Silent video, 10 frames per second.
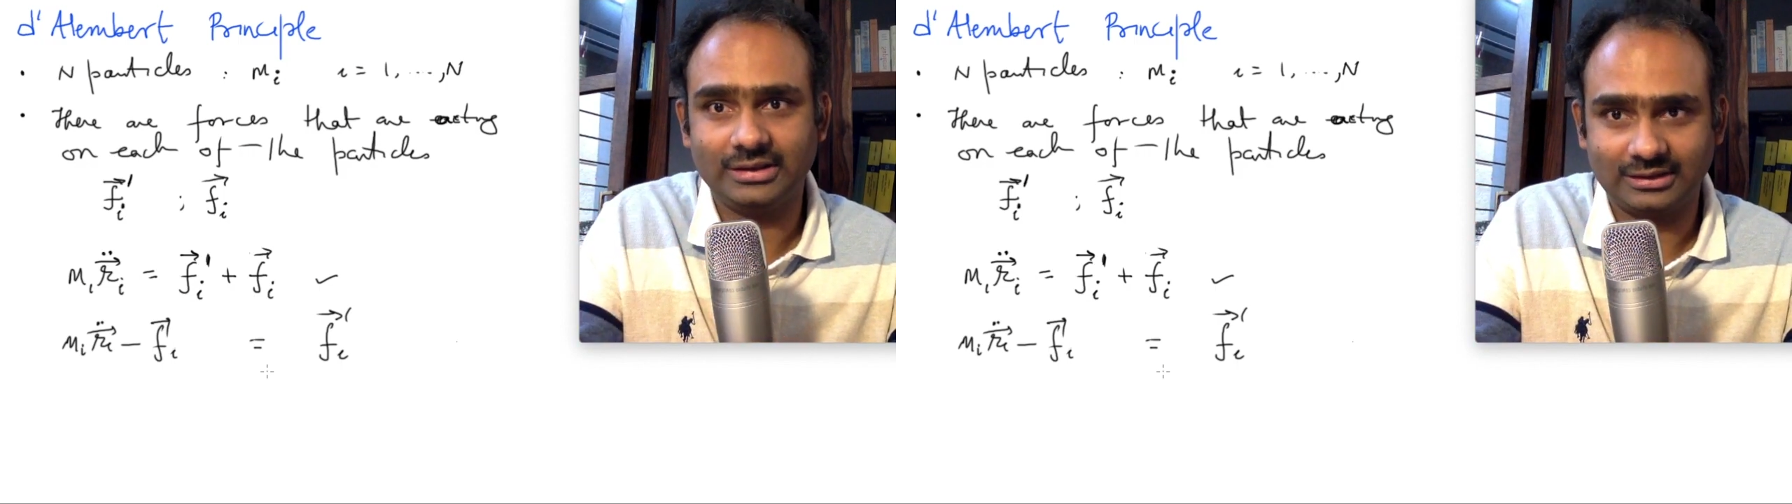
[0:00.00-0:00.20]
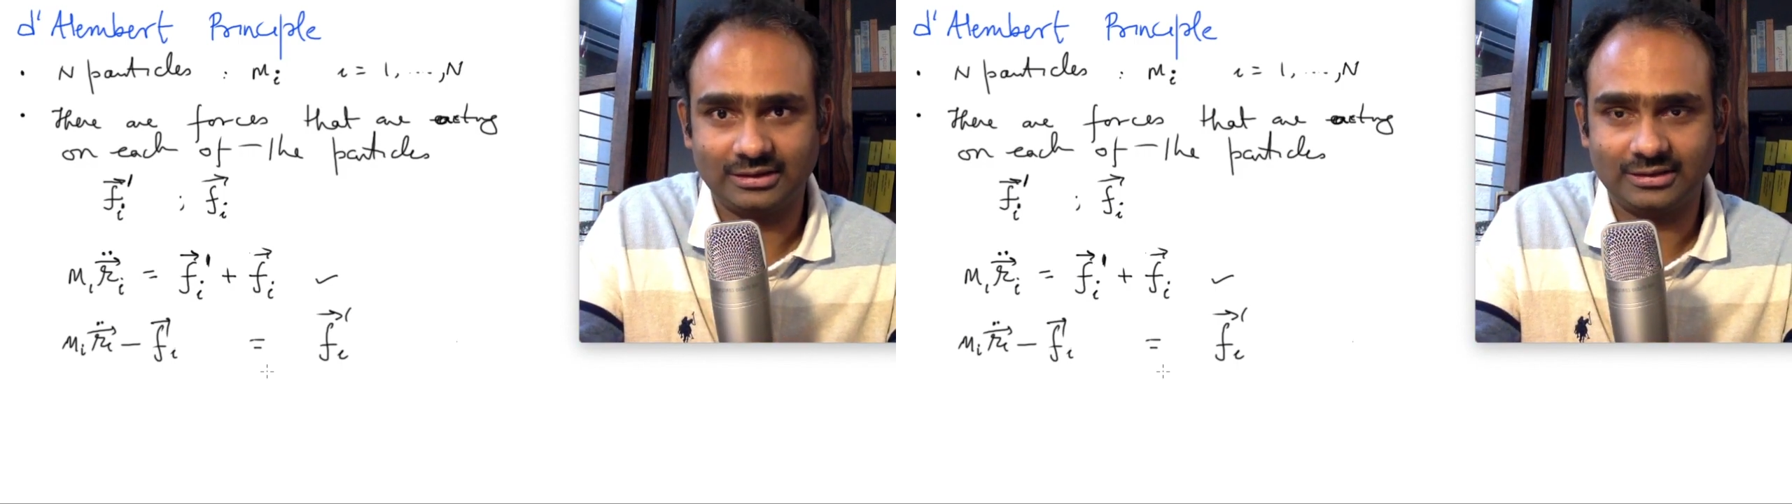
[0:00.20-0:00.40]

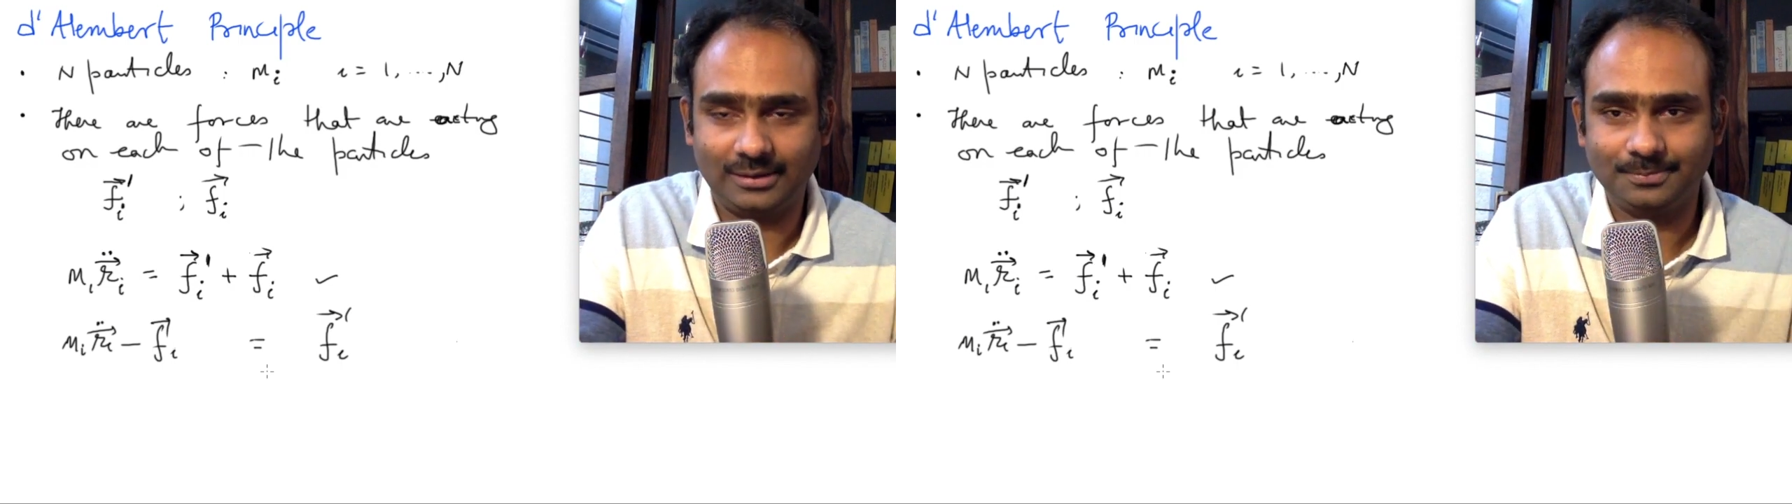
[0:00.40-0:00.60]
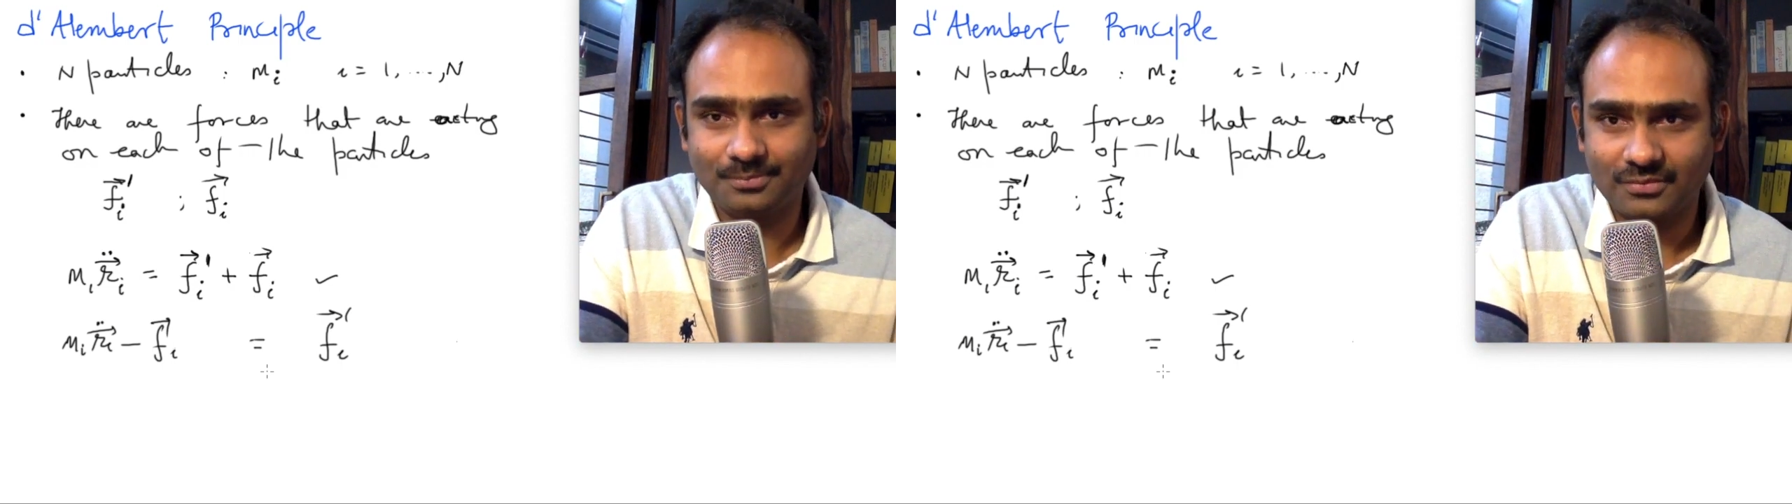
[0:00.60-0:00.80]
at the
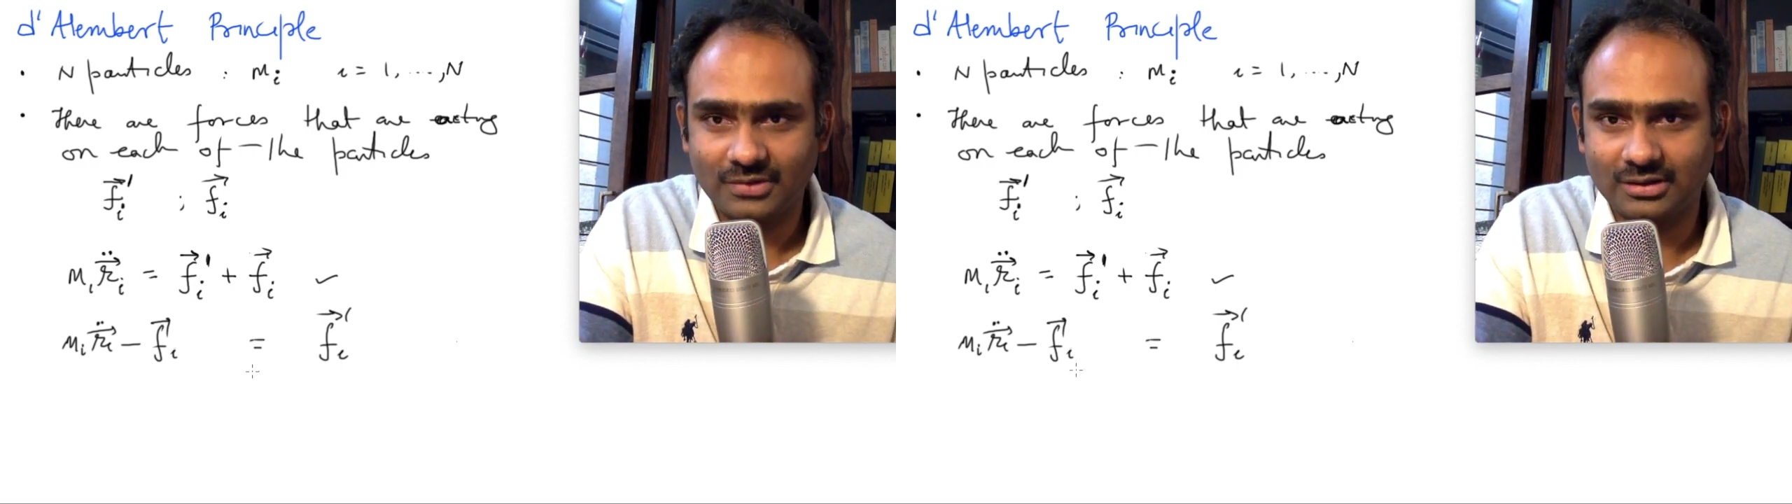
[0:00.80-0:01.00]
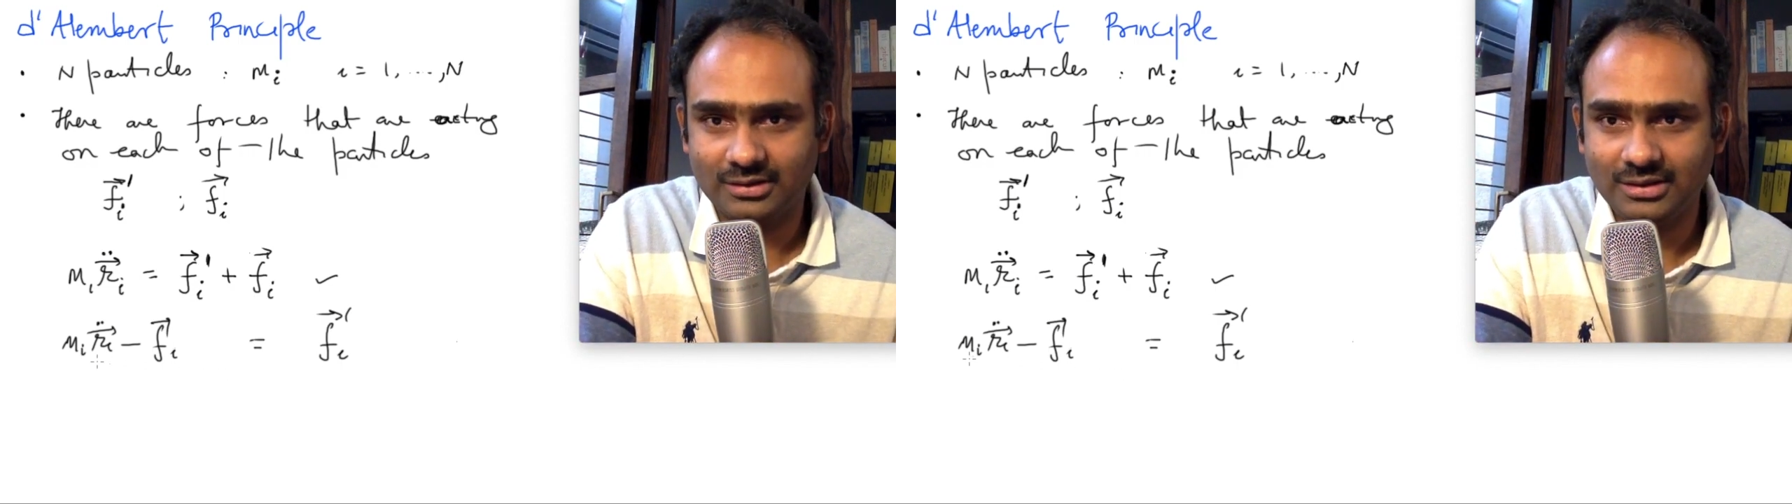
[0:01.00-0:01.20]
time.
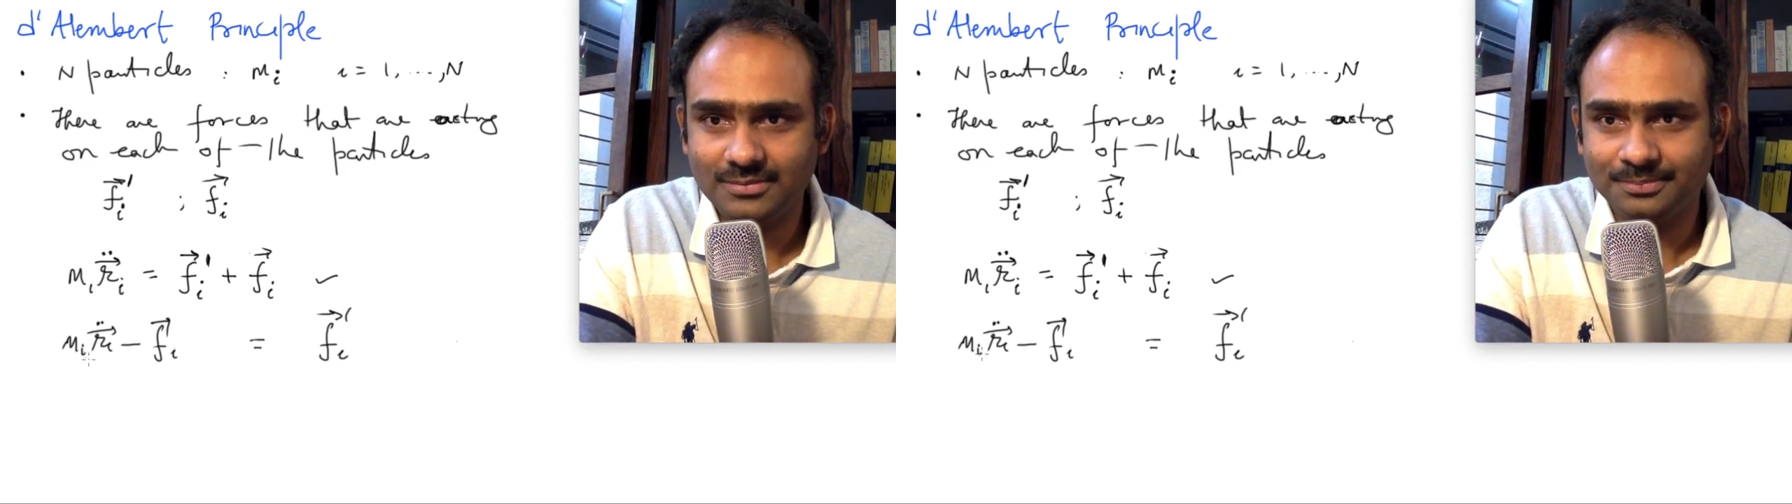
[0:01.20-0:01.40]
Okay.